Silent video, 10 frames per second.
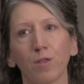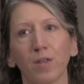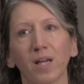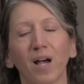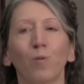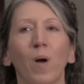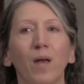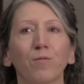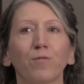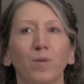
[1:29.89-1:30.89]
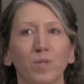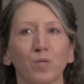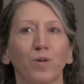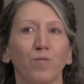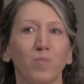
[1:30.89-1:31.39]
think I went from
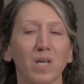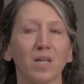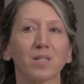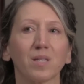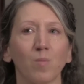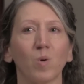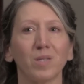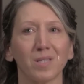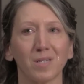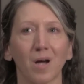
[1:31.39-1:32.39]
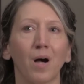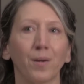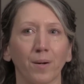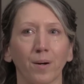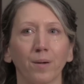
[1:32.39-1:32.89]
sort of being someone's
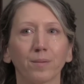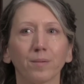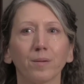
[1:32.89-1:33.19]
daughter